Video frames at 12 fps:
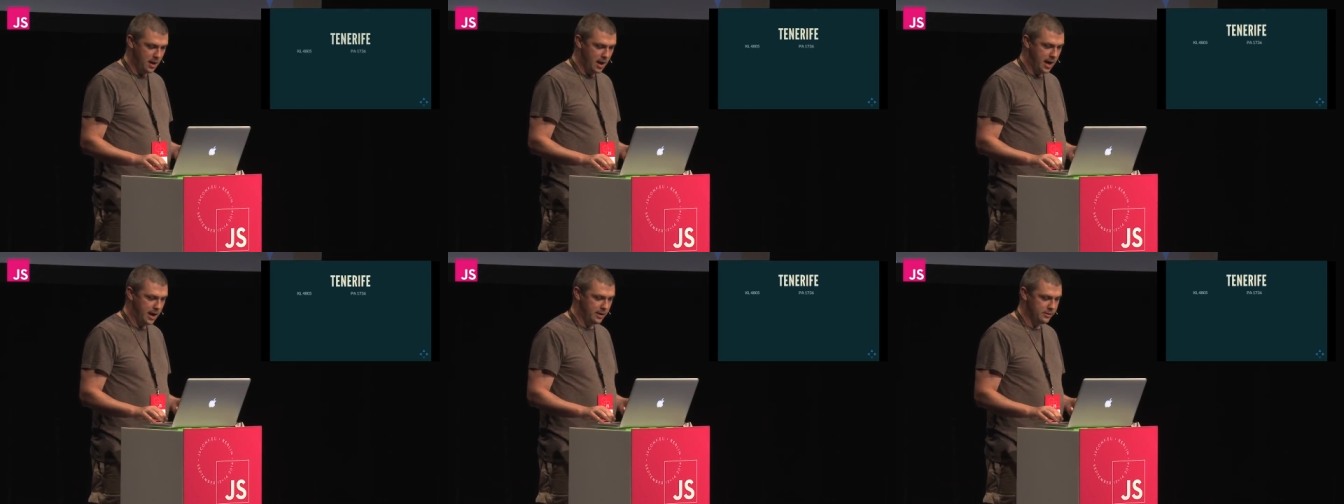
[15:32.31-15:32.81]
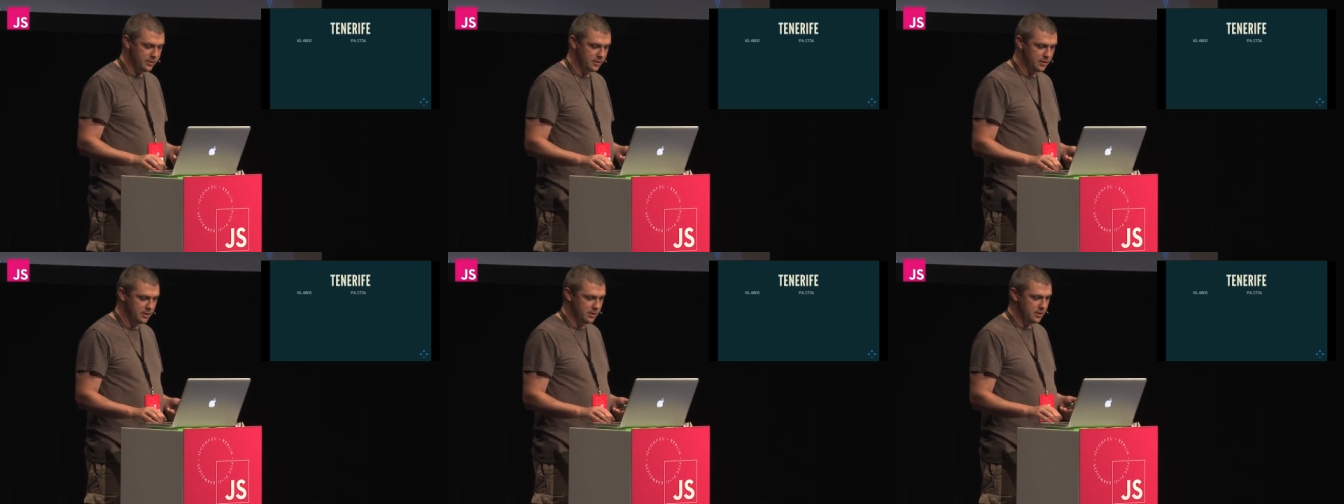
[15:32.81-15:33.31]
And
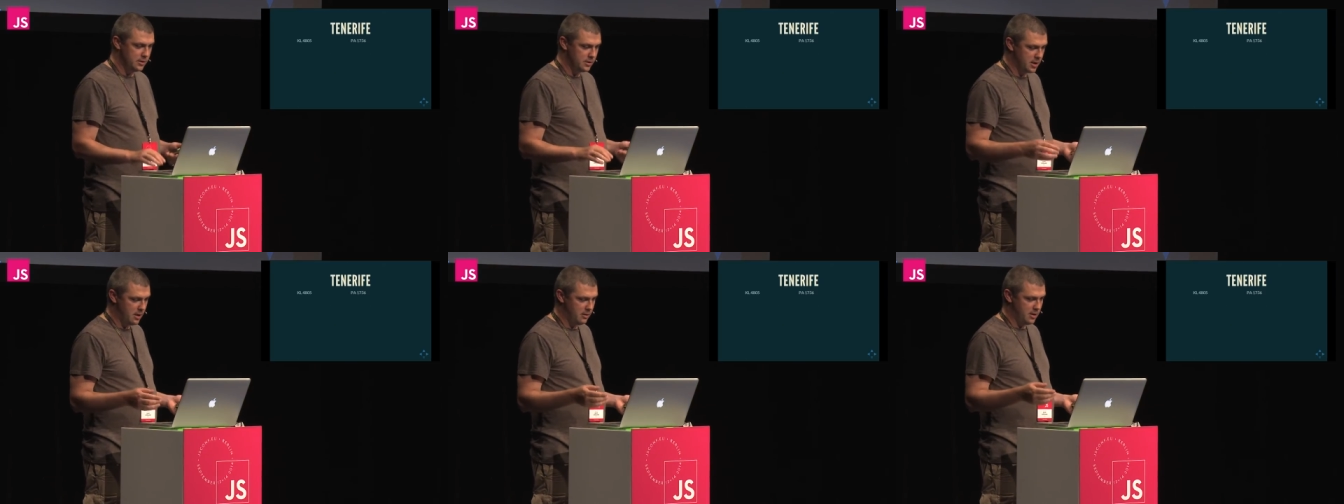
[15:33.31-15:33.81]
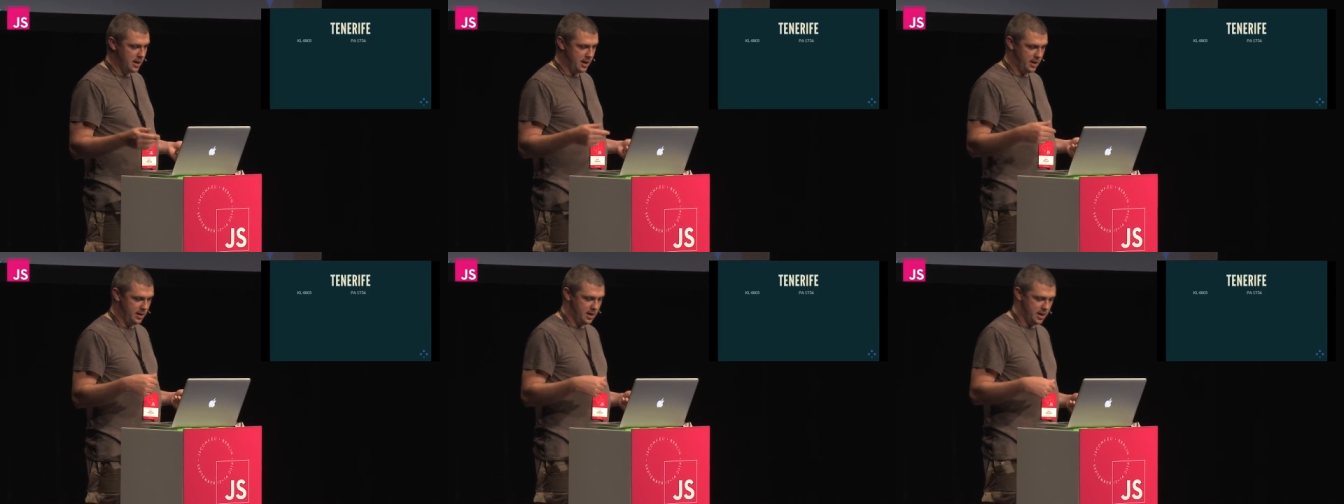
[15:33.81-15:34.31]
so
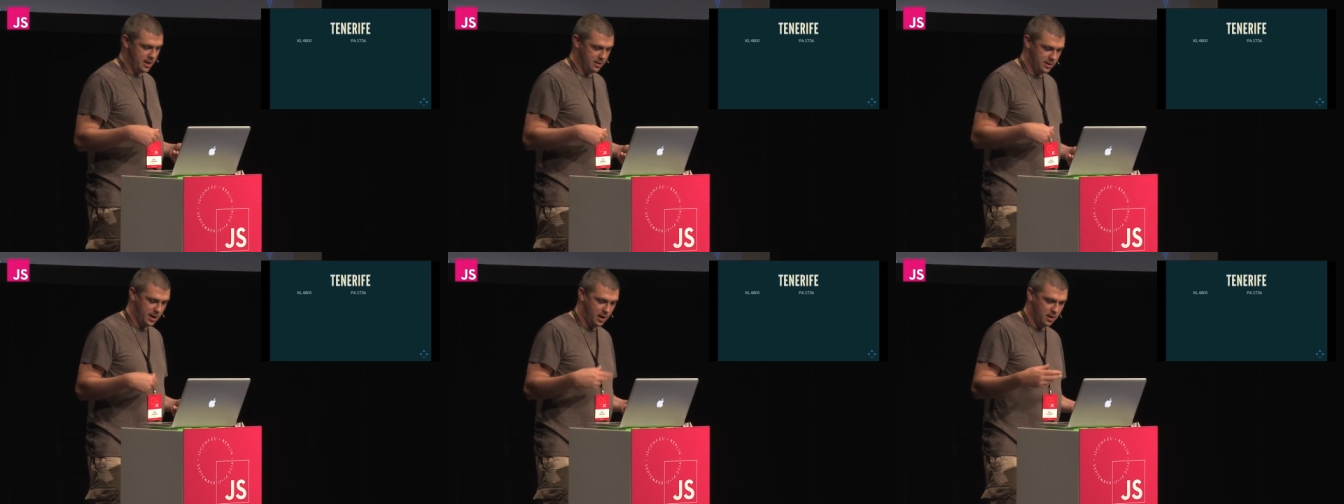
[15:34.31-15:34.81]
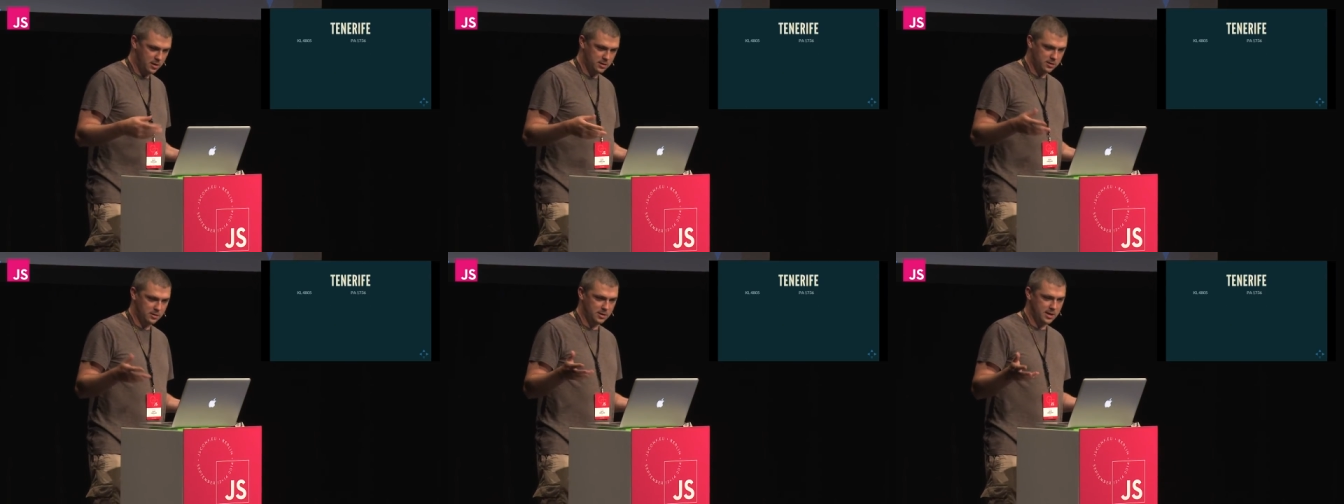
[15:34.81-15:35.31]
they, uh, they
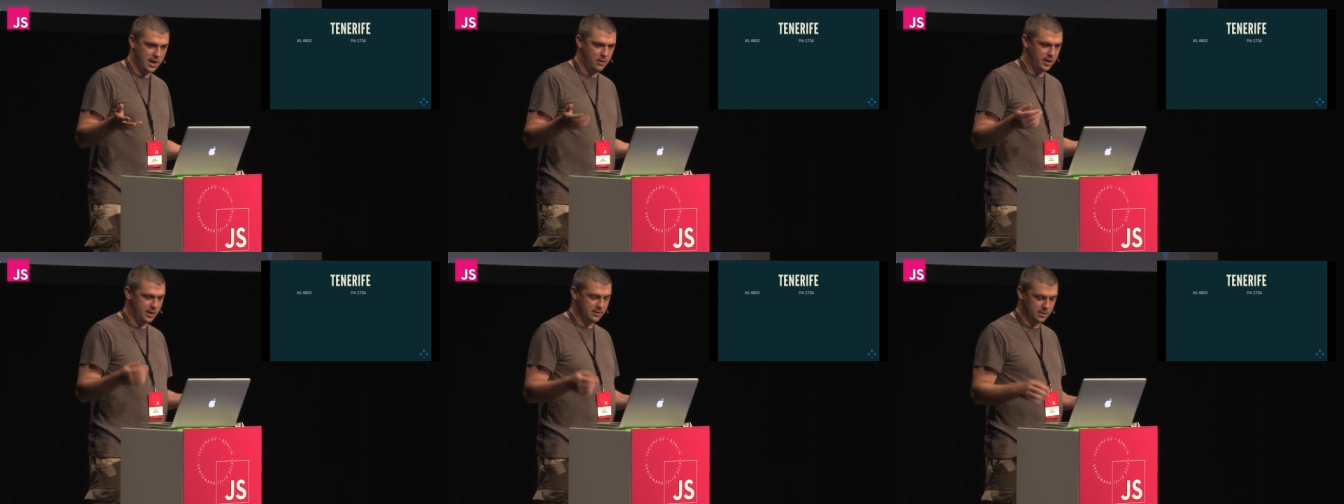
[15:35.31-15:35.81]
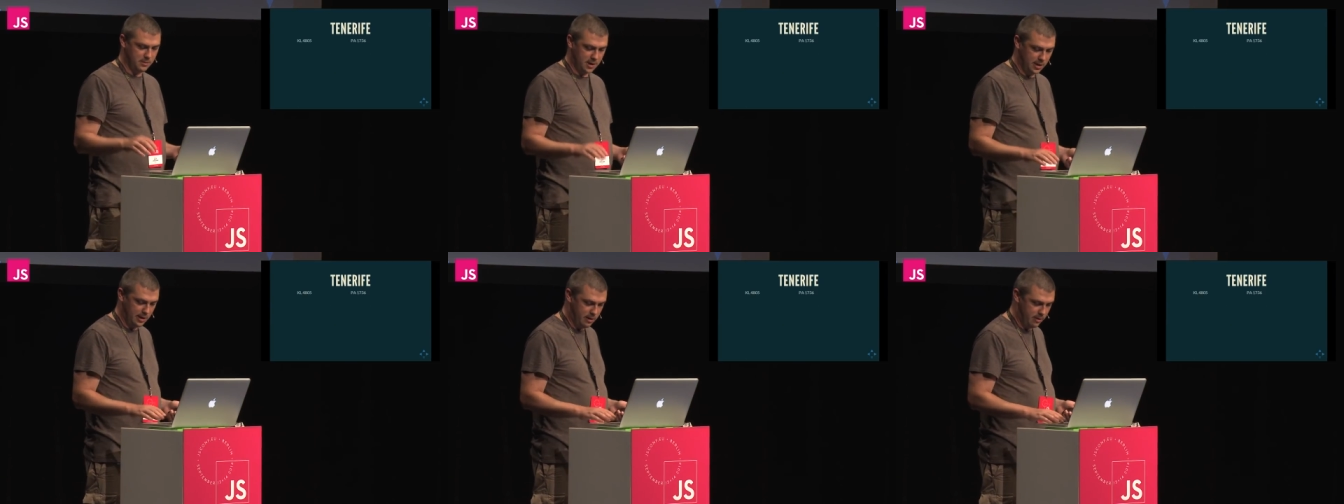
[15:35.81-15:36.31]
ask, the tower gives them the
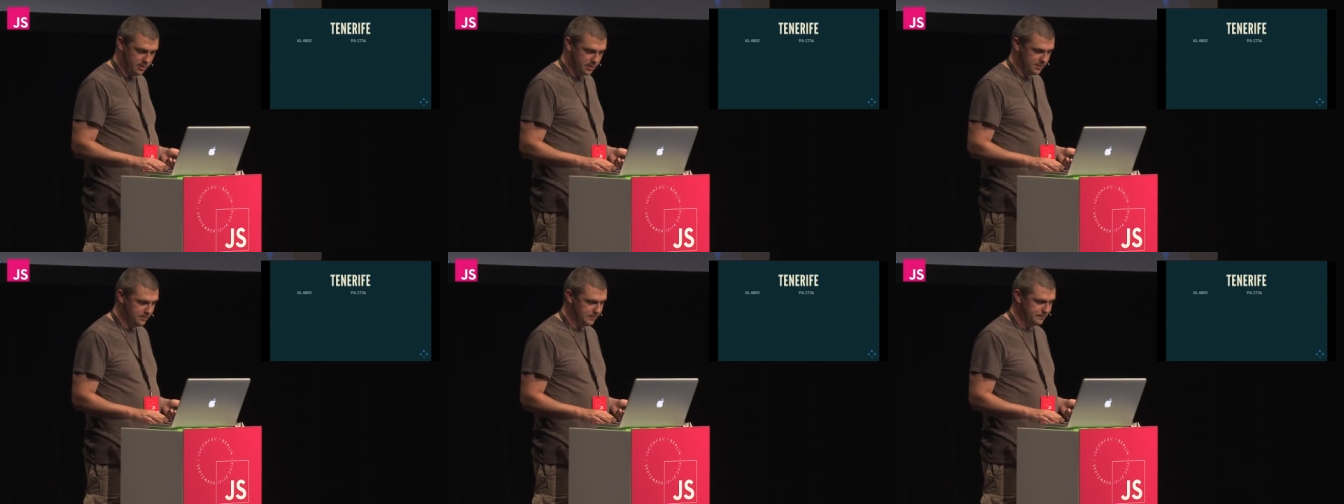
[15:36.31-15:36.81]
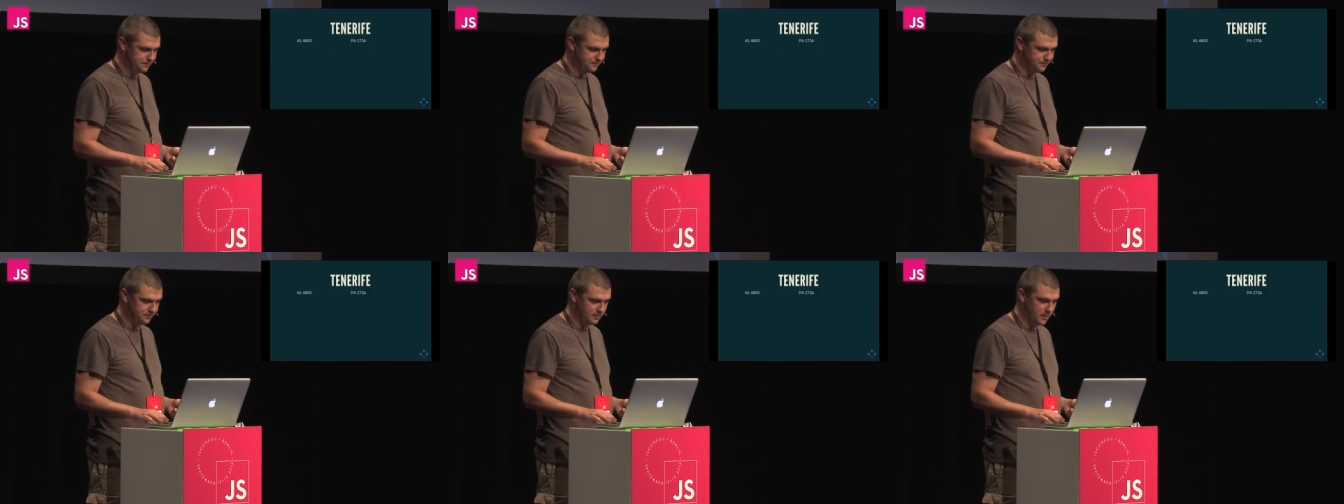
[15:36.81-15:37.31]
clearance,
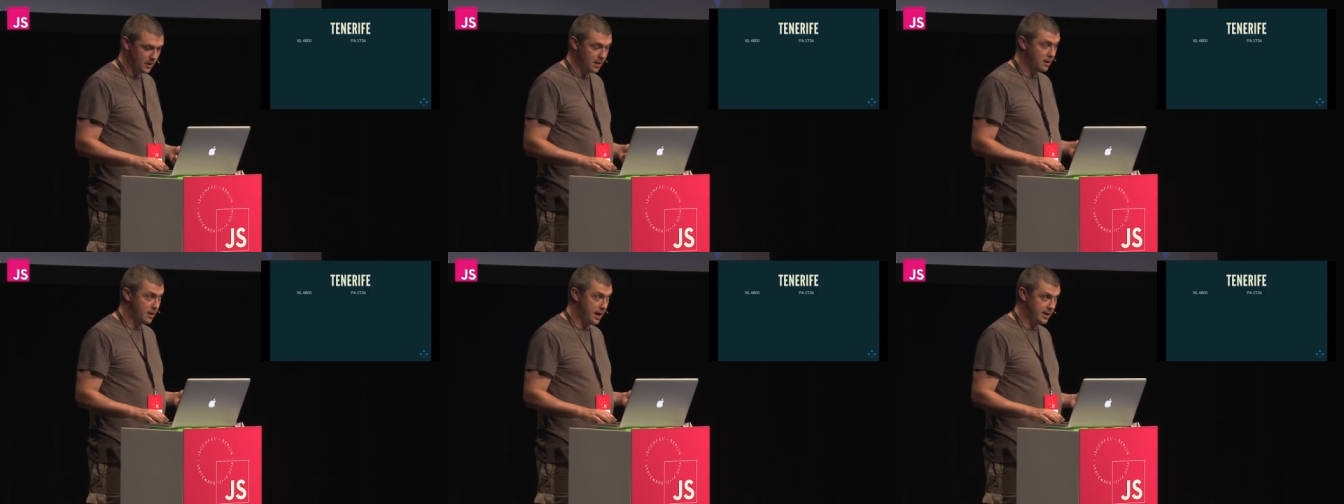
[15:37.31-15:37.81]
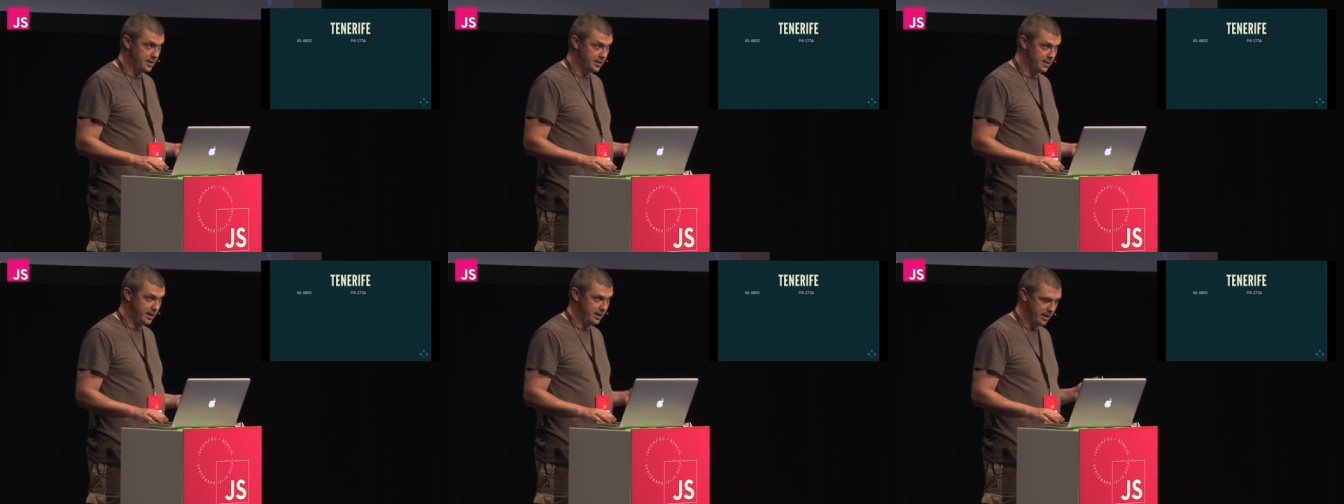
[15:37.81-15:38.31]

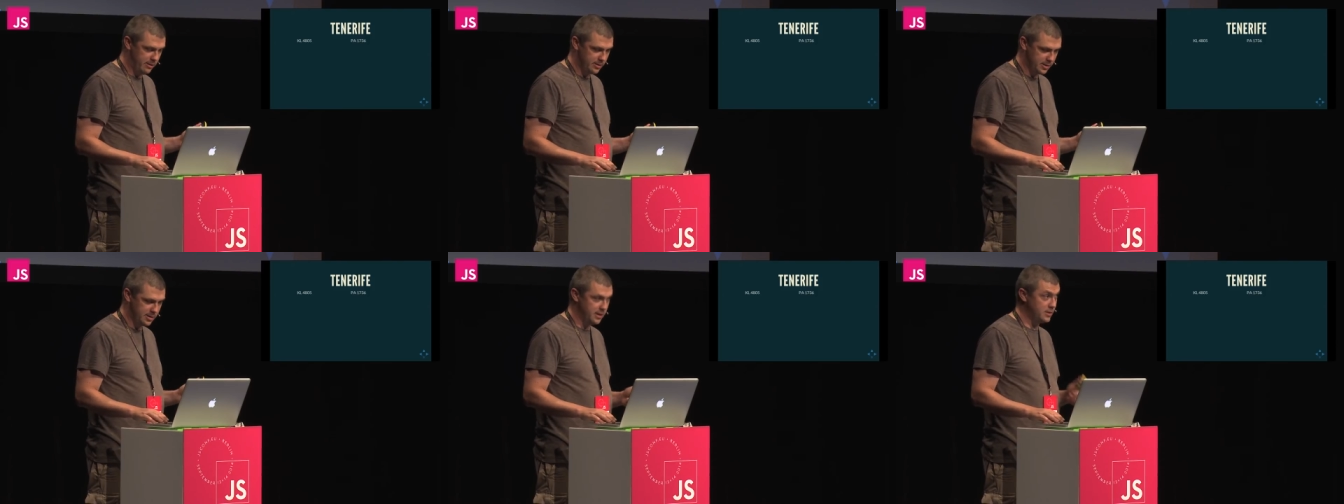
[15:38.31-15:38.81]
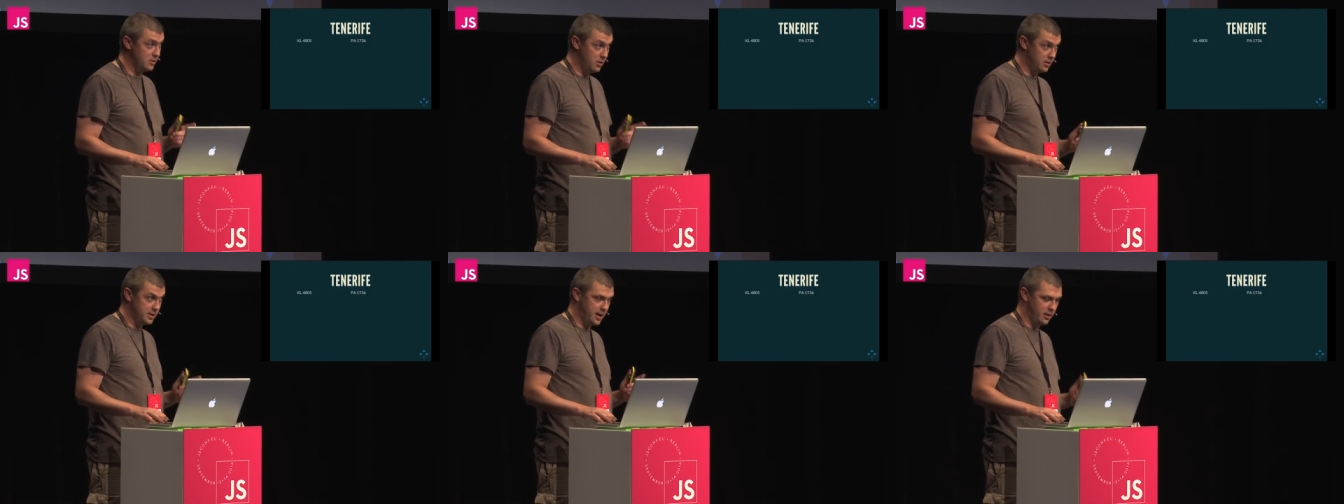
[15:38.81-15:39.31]
ATC clearance, this is
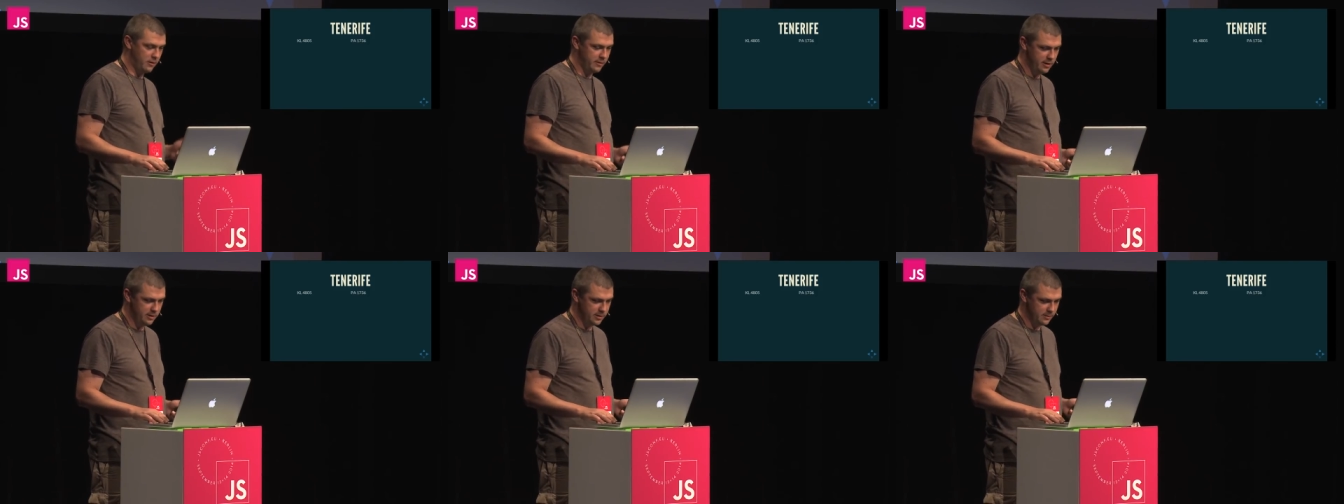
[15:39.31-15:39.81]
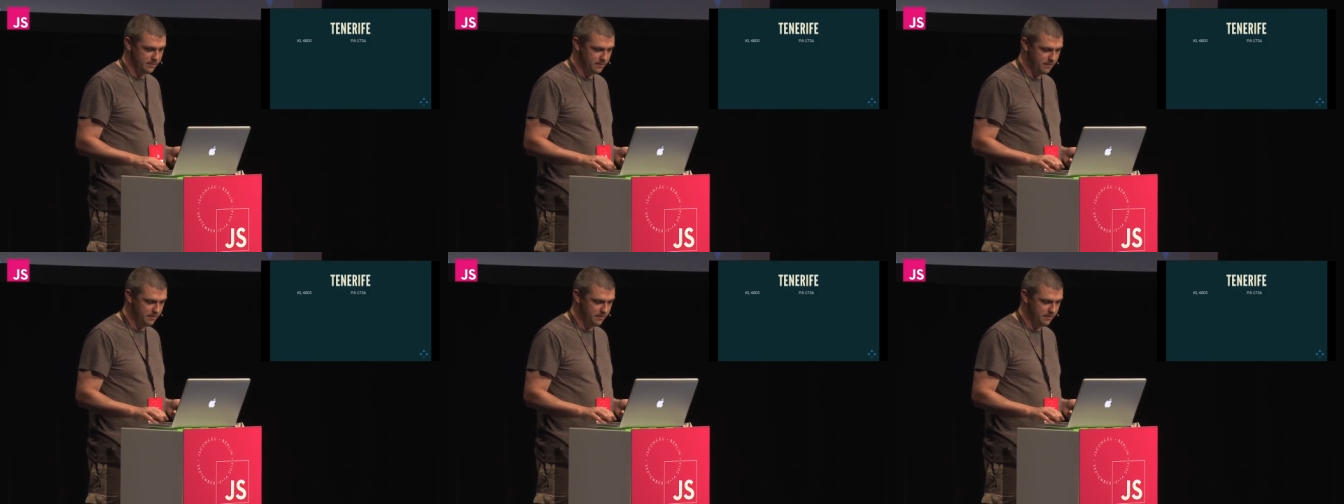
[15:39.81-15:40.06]
not takeoff clearance.